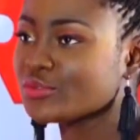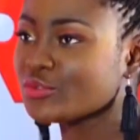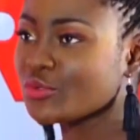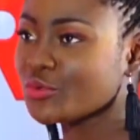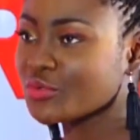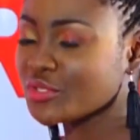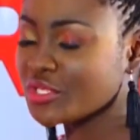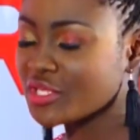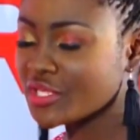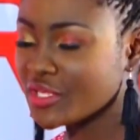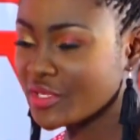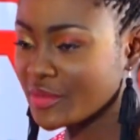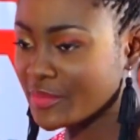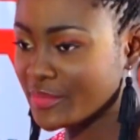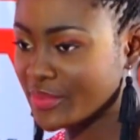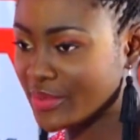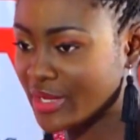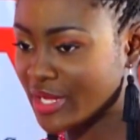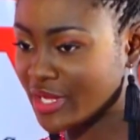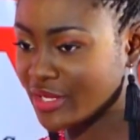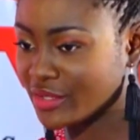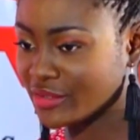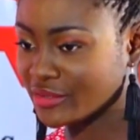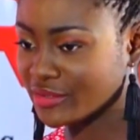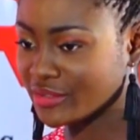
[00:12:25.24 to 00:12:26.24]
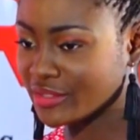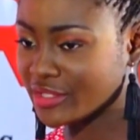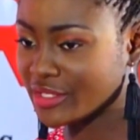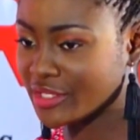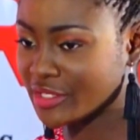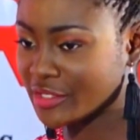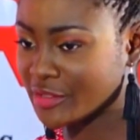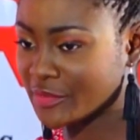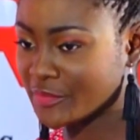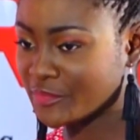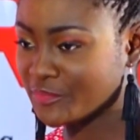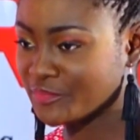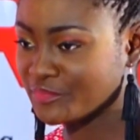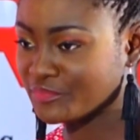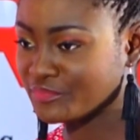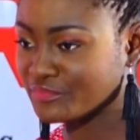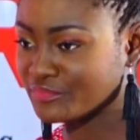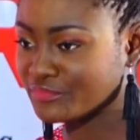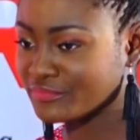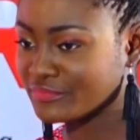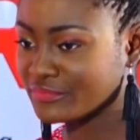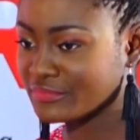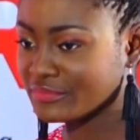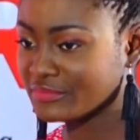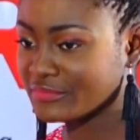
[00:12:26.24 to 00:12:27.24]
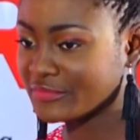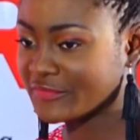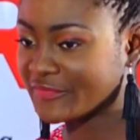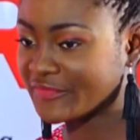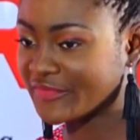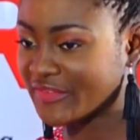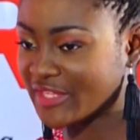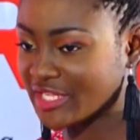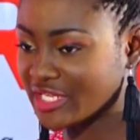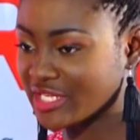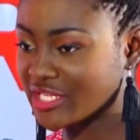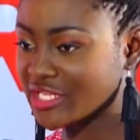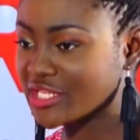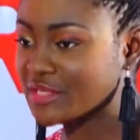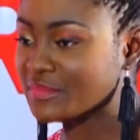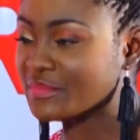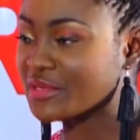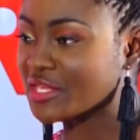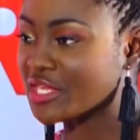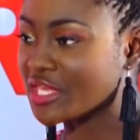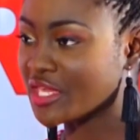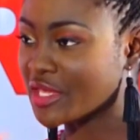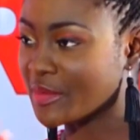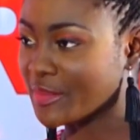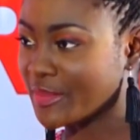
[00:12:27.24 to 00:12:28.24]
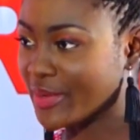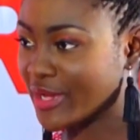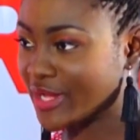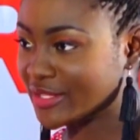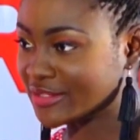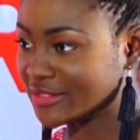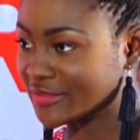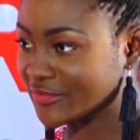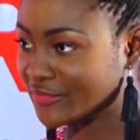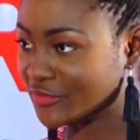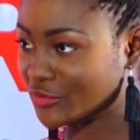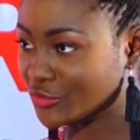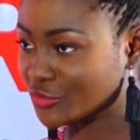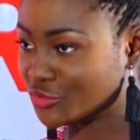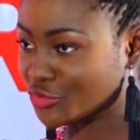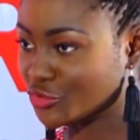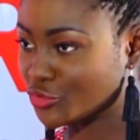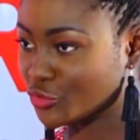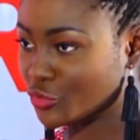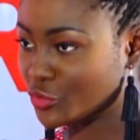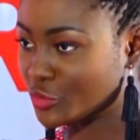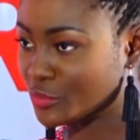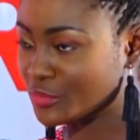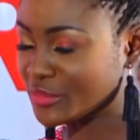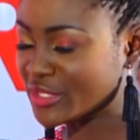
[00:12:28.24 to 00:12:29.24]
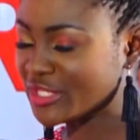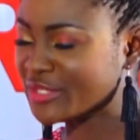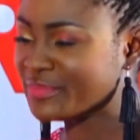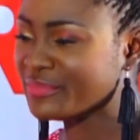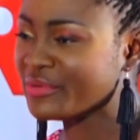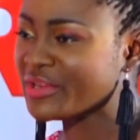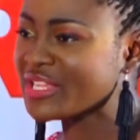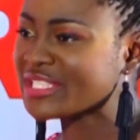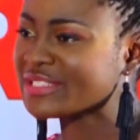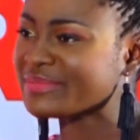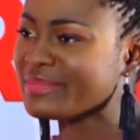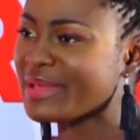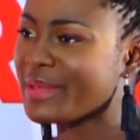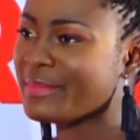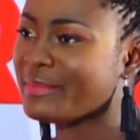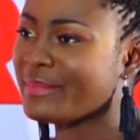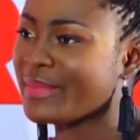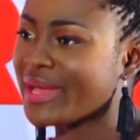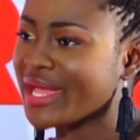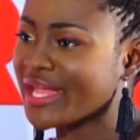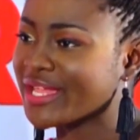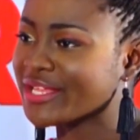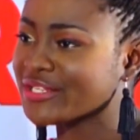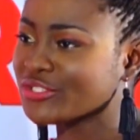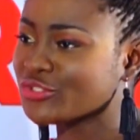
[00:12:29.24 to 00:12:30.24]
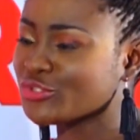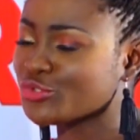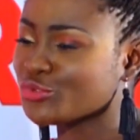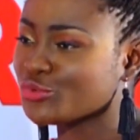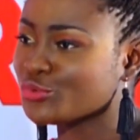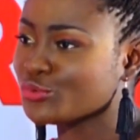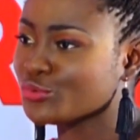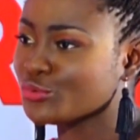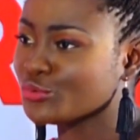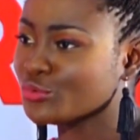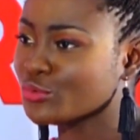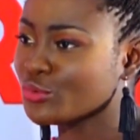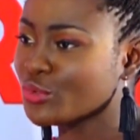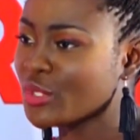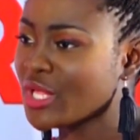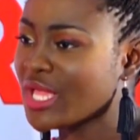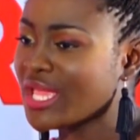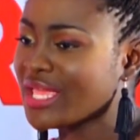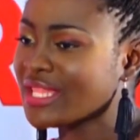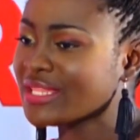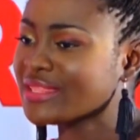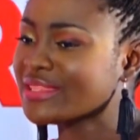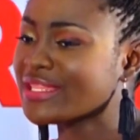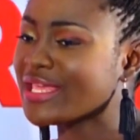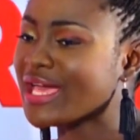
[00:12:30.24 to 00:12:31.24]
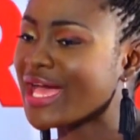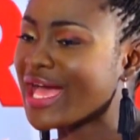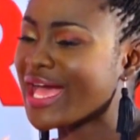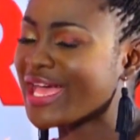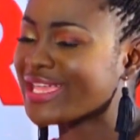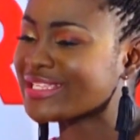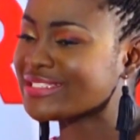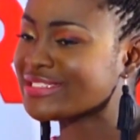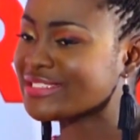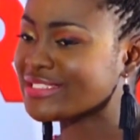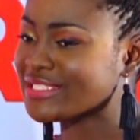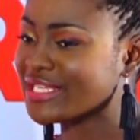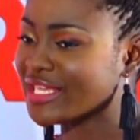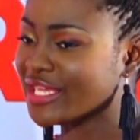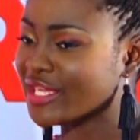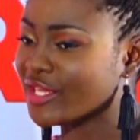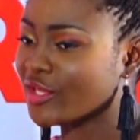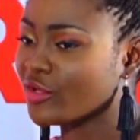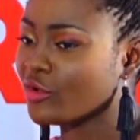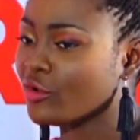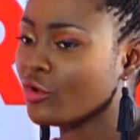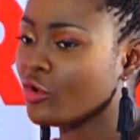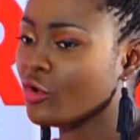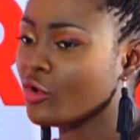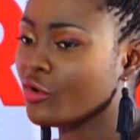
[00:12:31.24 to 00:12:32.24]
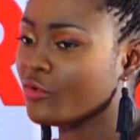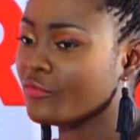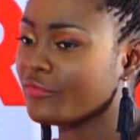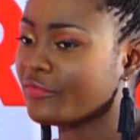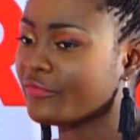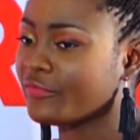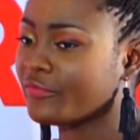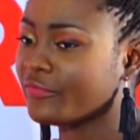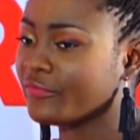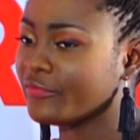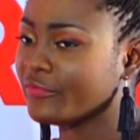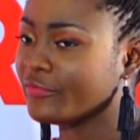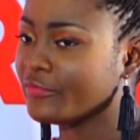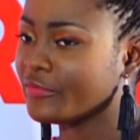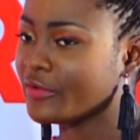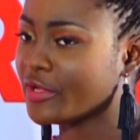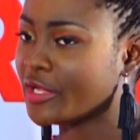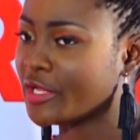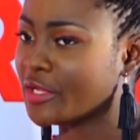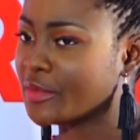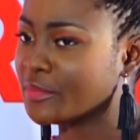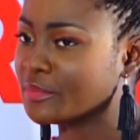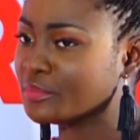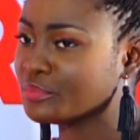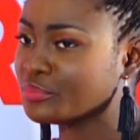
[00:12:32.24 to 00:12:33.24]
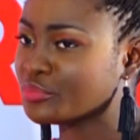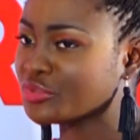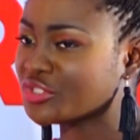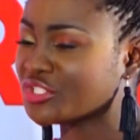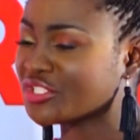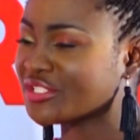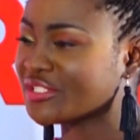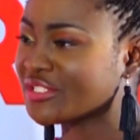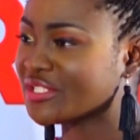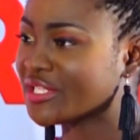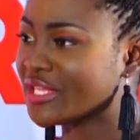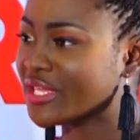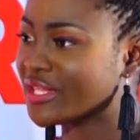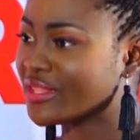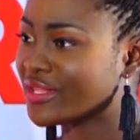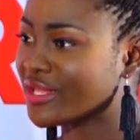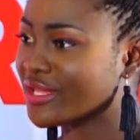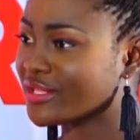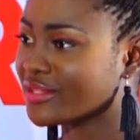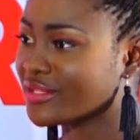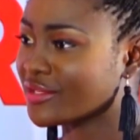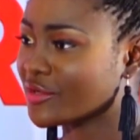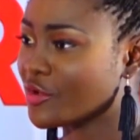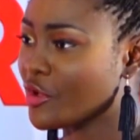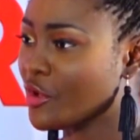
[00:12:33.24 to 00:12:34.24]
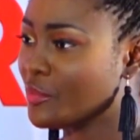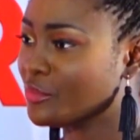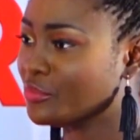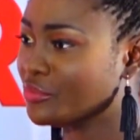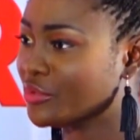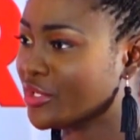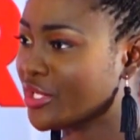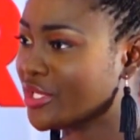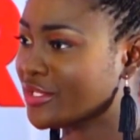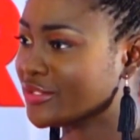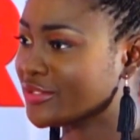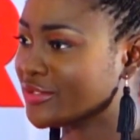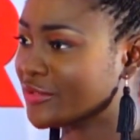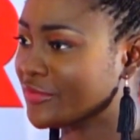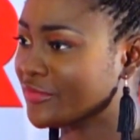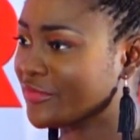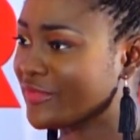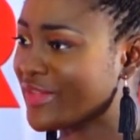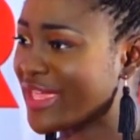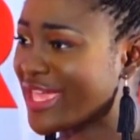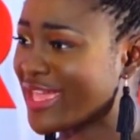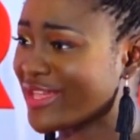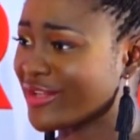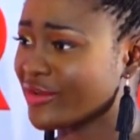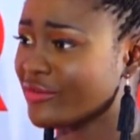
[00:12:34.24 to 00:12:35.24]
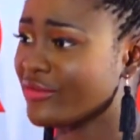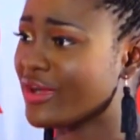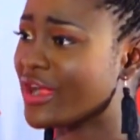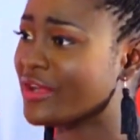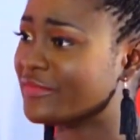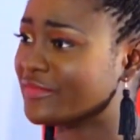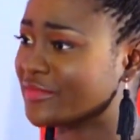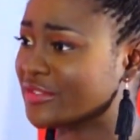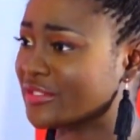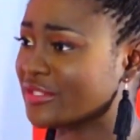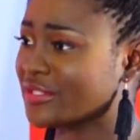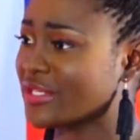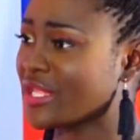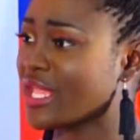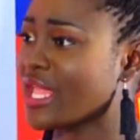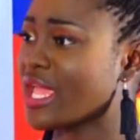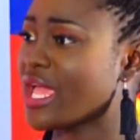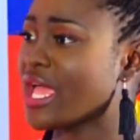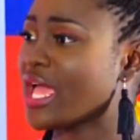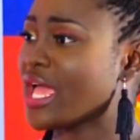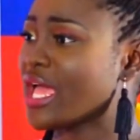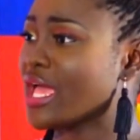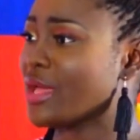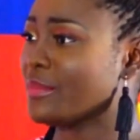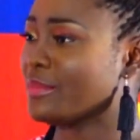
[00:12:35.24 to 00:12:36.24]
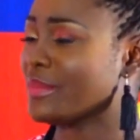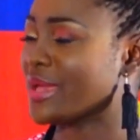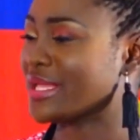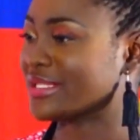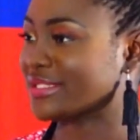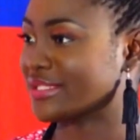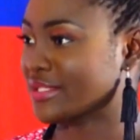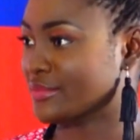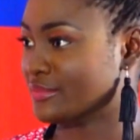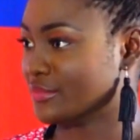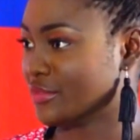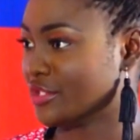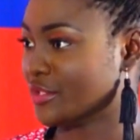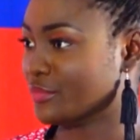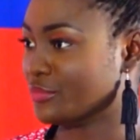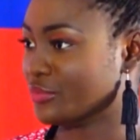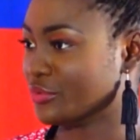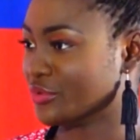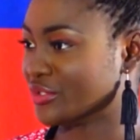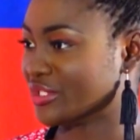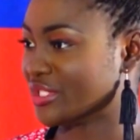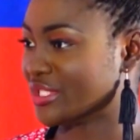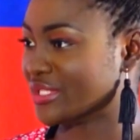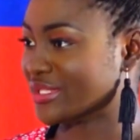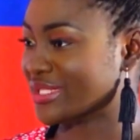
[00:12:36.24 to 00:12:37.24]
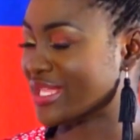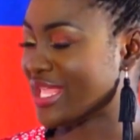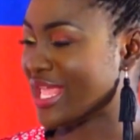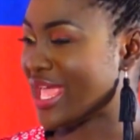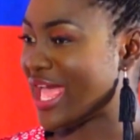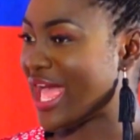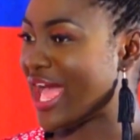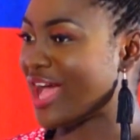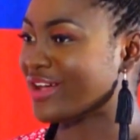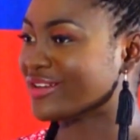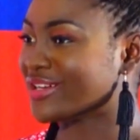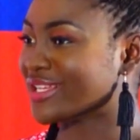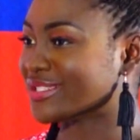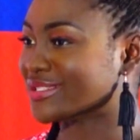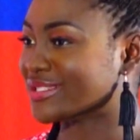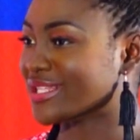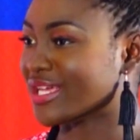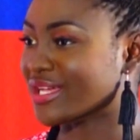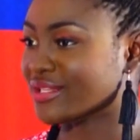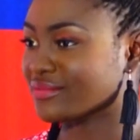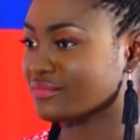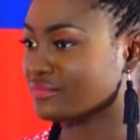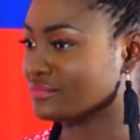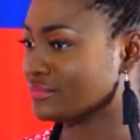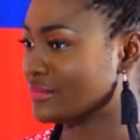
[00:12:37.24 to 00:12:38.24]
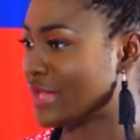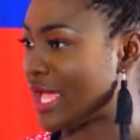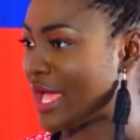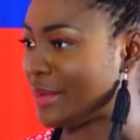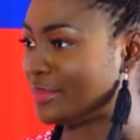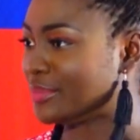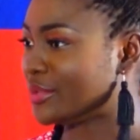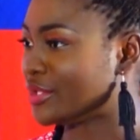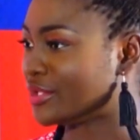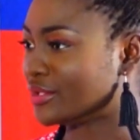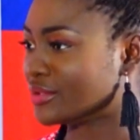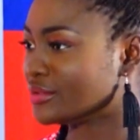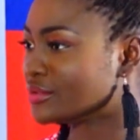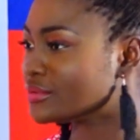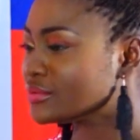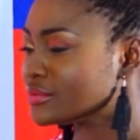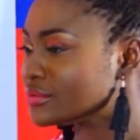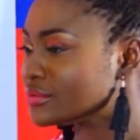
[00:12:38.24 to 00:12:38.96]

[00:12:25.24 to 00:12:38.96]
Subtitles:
talking about failing being a part of your job, it brings my mind to the idea of putting together the components of aircraft assembly process. How does that happen?